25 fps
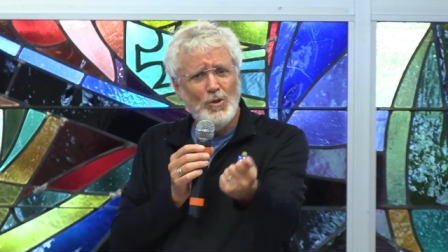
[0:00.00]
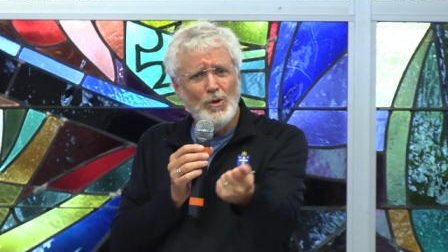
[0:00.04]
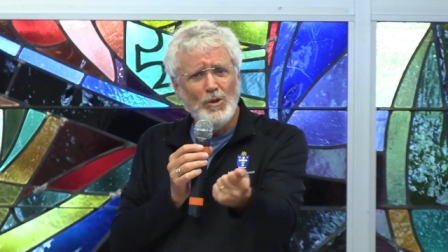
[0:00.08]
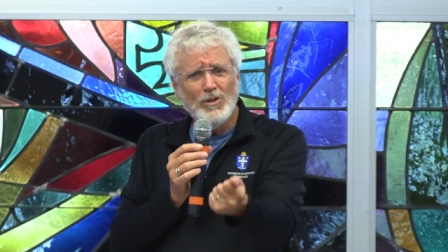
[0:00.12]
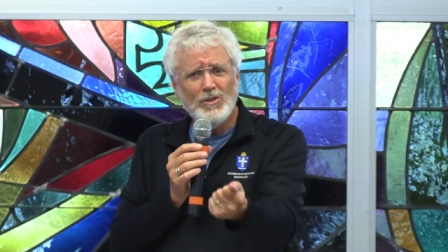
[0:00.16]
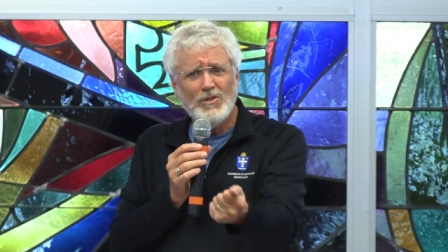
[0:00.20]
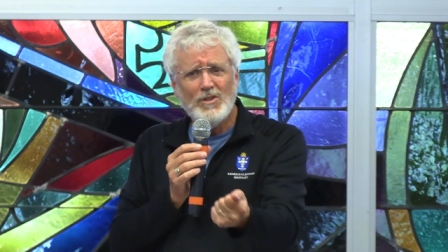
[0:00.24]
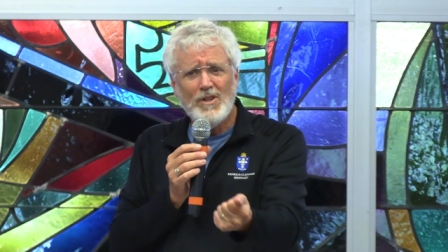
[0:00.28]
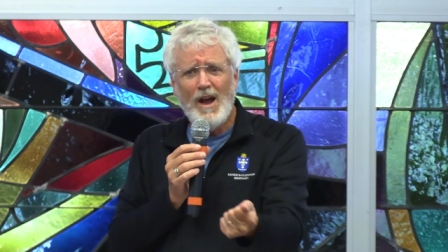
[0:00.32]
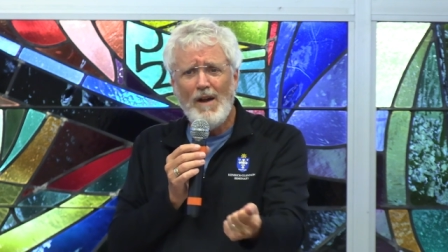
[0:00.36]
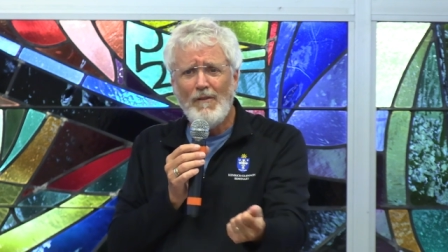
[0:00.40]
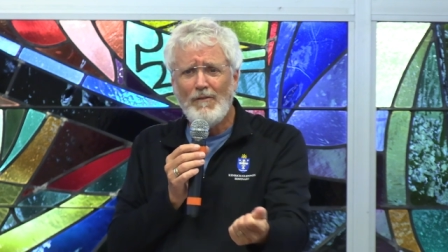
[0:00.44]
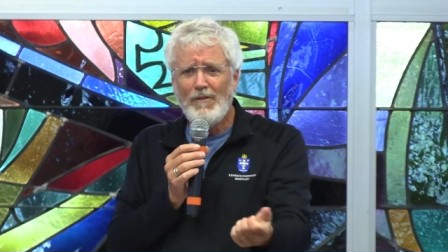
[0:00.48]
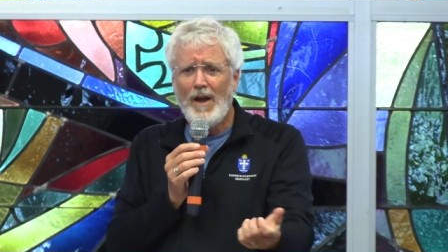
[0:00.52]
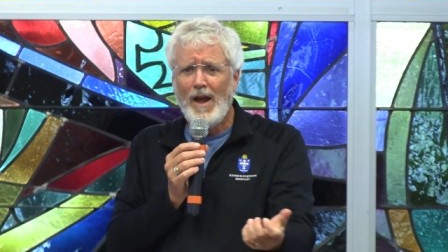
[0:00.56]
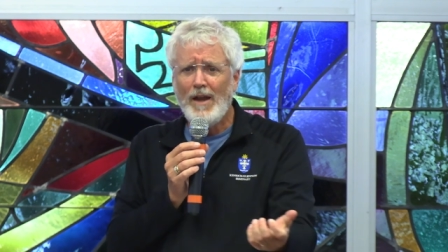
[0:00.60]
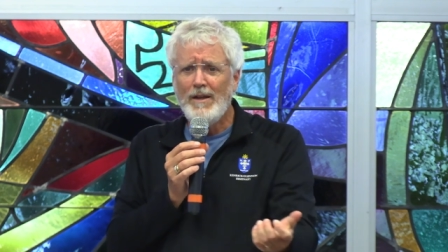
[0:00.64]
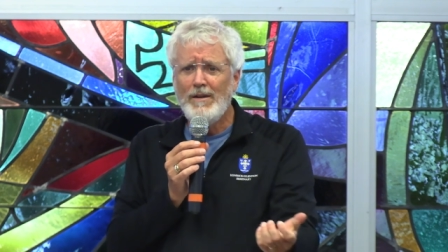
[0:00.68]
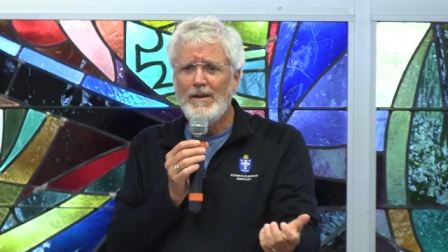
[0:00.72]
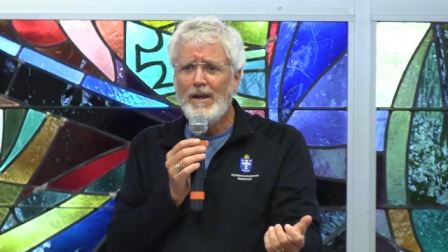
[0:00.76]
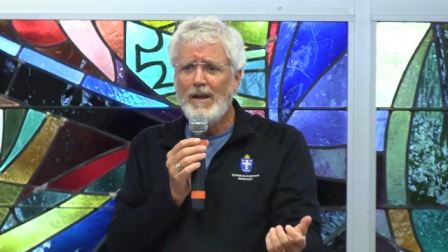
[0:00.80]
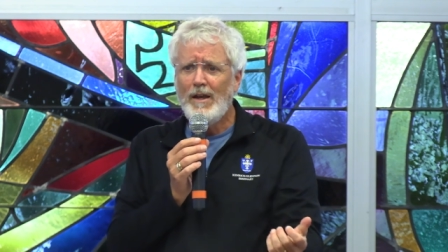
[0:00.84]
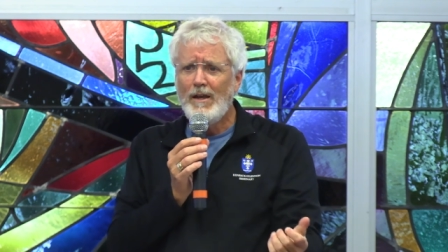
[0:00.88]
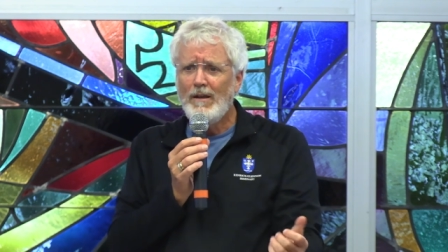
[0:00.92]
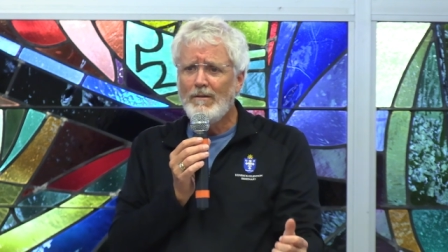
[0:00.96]
cool stuff I
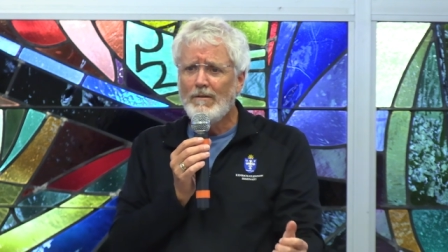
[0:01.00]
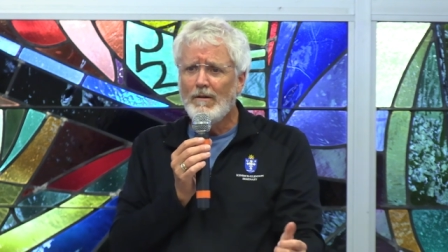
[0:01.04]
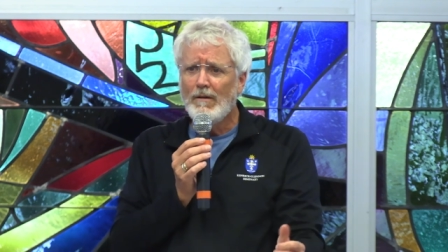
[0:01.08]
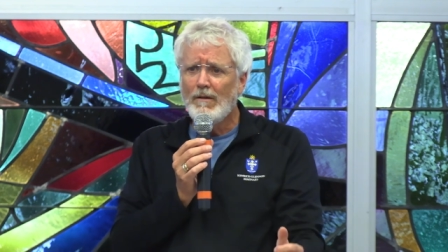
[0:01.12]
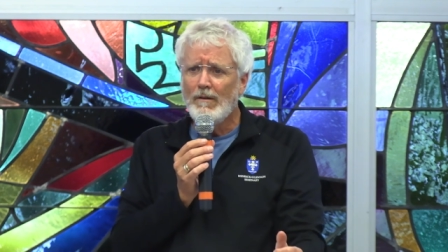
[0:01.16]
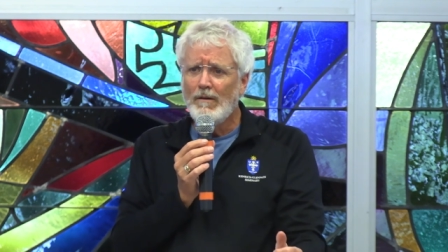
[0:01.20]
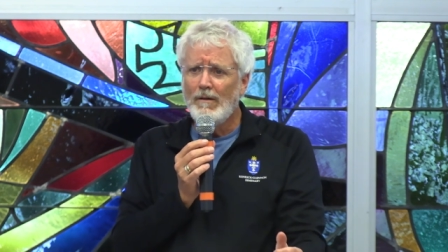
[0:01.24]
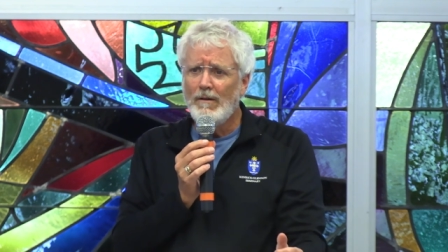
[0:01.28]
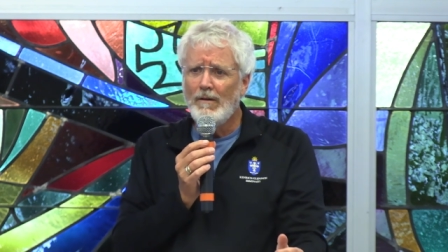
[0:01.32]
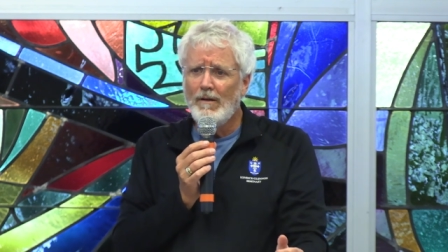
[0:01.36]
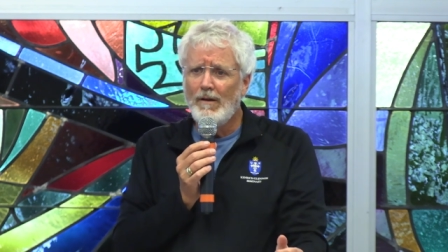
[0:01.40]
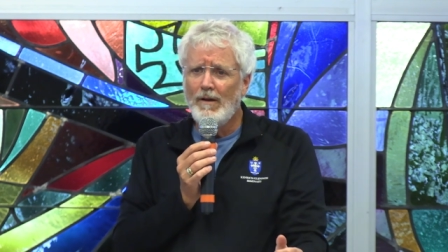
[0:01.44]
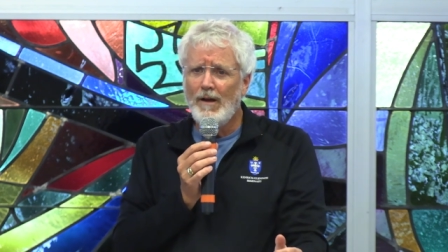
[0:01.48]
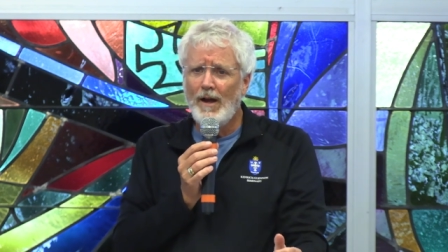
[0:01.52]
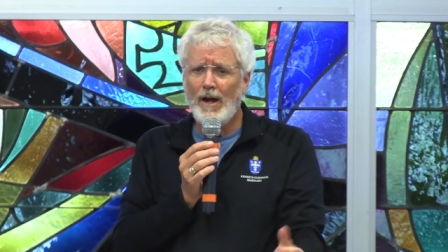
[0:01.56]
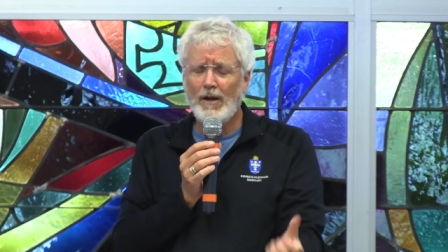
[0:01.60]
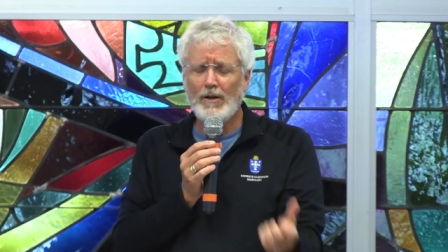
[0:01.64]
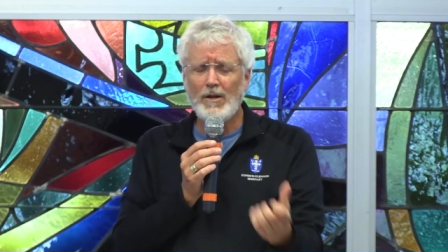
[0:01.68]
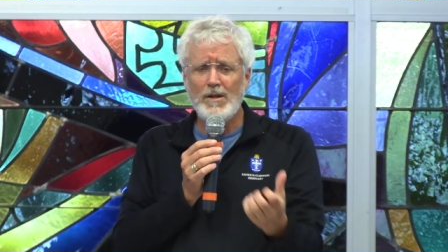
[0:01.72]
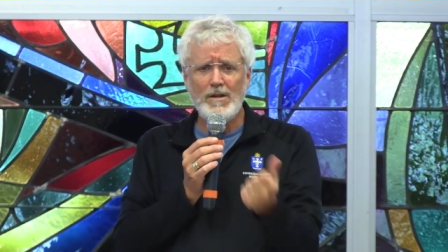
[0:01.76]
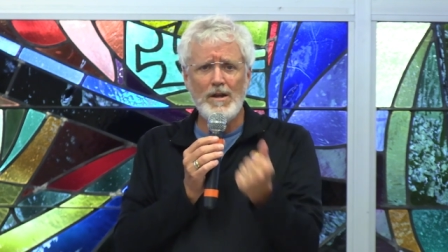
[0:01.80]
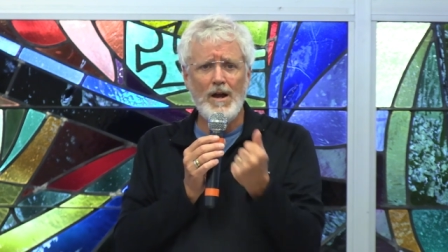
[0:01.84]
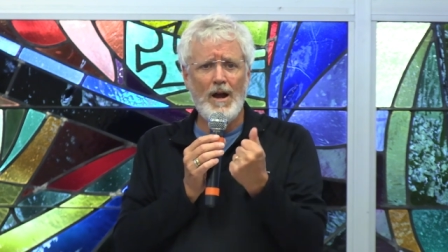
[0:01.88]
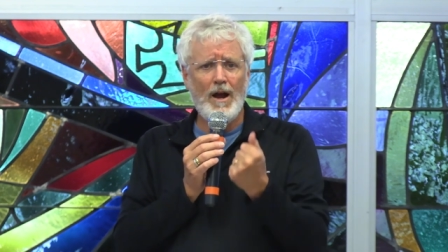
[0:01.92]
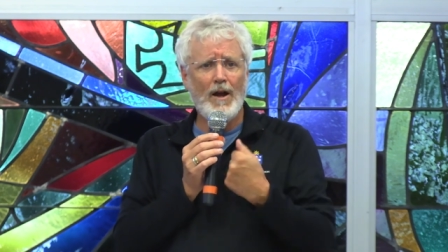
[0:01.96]
did. How
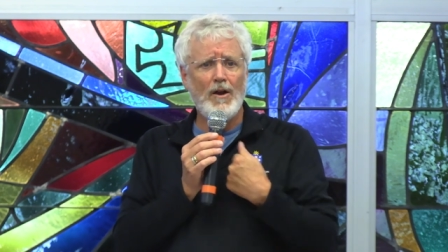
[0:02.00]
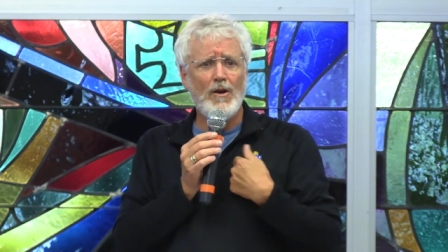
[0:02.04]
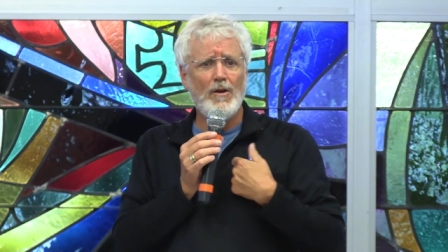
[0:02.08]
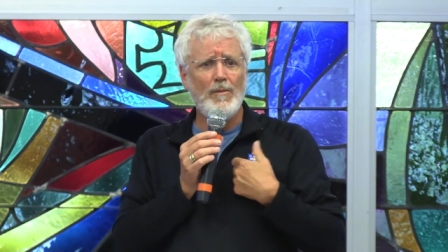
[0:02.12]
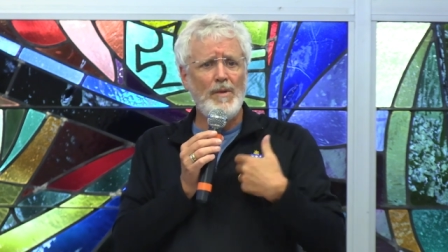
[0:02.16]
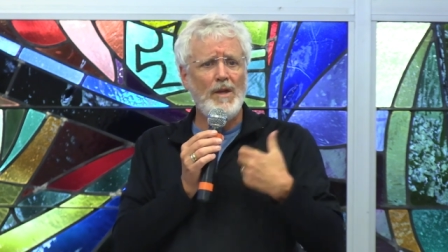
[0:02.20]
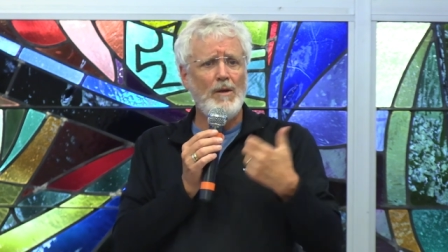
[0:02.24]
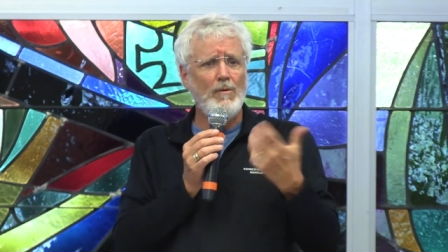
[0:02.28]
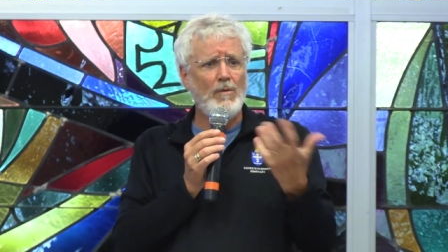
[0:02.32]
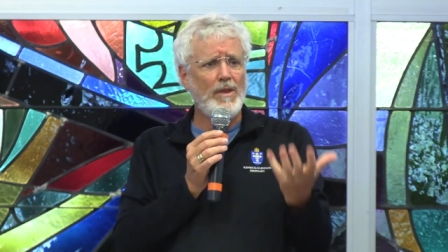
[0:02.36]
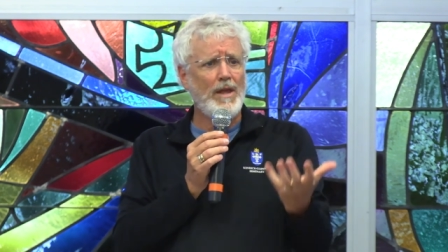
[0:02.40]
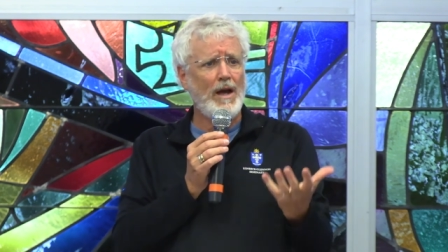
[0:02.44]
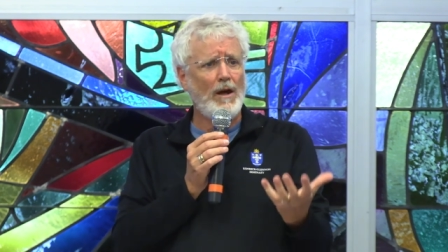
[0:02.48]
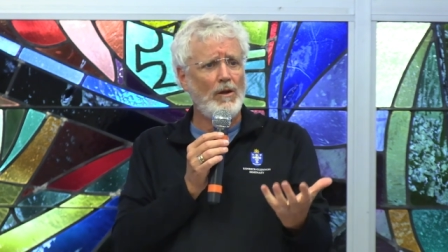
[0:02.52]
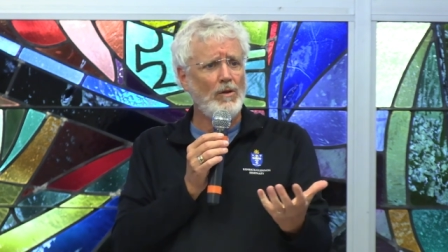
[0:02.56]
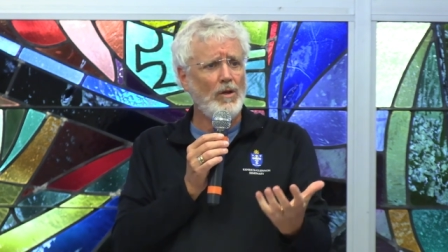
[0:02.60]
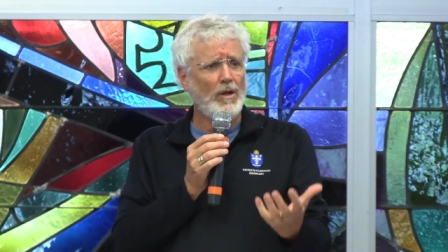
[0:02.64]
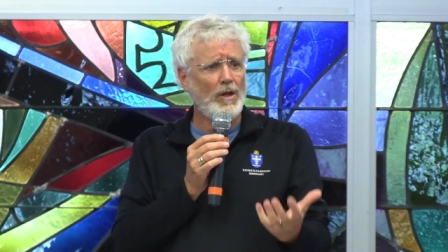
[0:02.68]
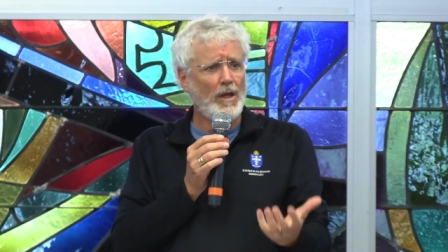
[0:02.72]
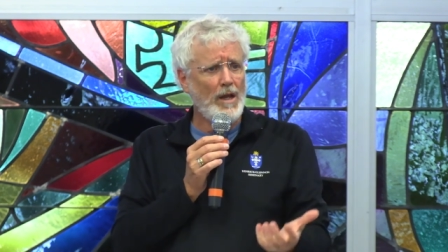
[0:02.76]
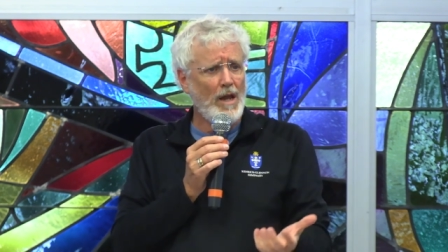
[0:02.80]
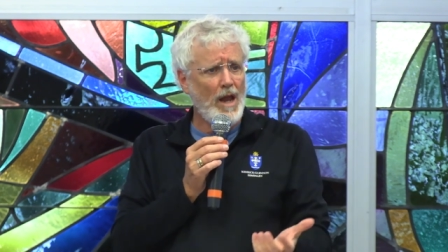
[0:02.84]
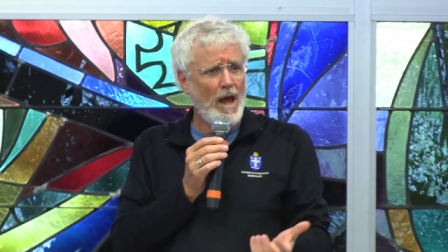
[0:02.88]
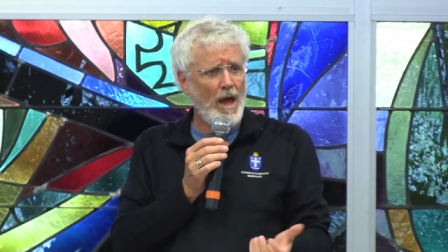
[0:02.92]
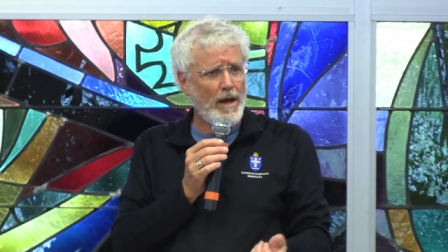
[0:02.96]
can you hire me without
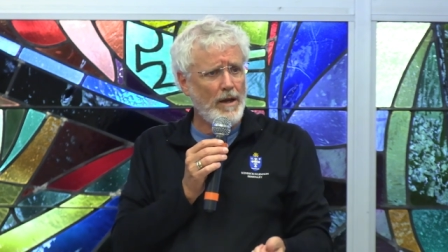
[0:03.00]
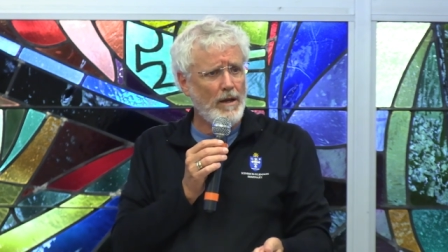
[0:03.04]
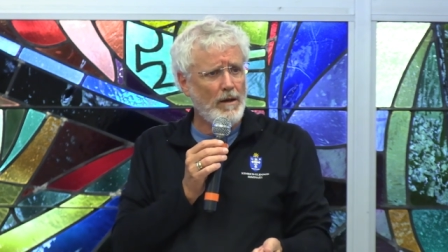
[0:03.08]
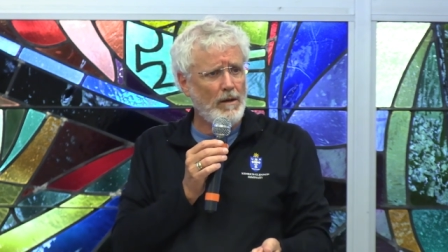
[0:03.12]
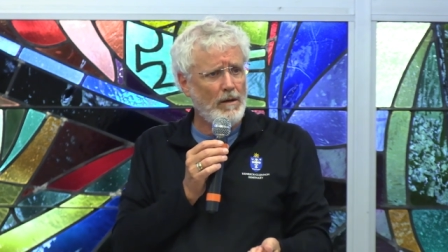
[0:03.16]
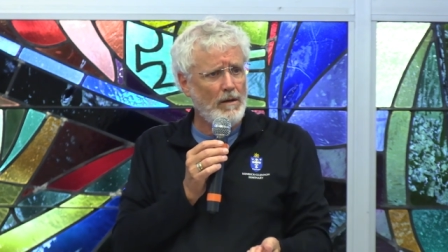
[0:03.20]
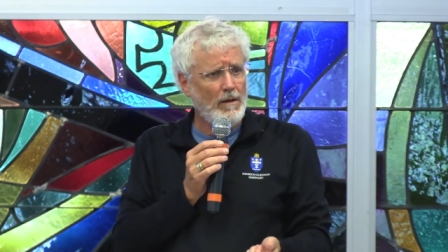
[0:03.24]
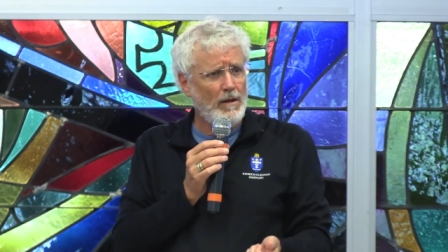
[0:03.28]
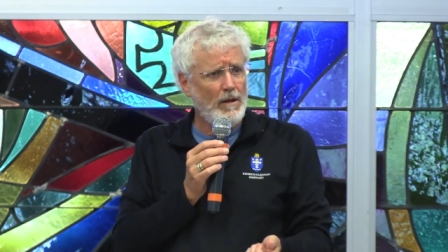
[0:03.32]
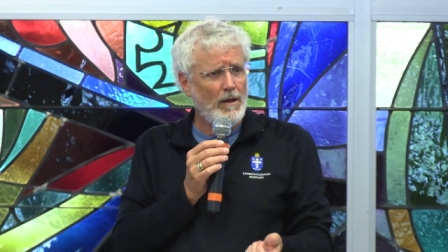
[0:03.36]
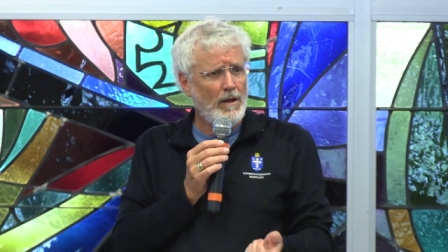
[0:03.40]
looking at it?